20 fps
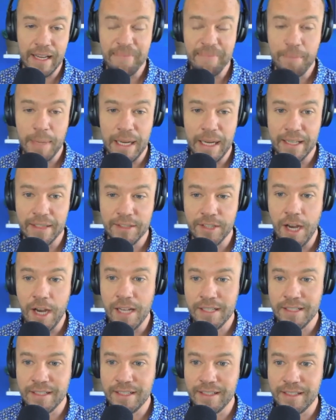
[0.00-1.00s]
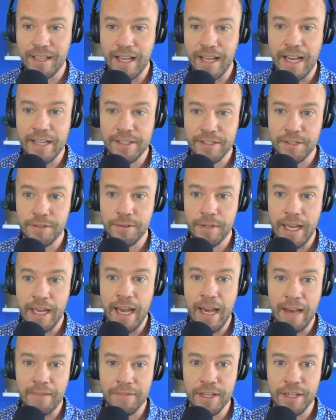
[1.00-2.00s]
I've been exhausted the last
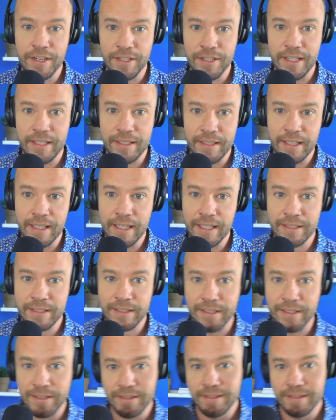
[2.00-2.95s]
2.5 years at least.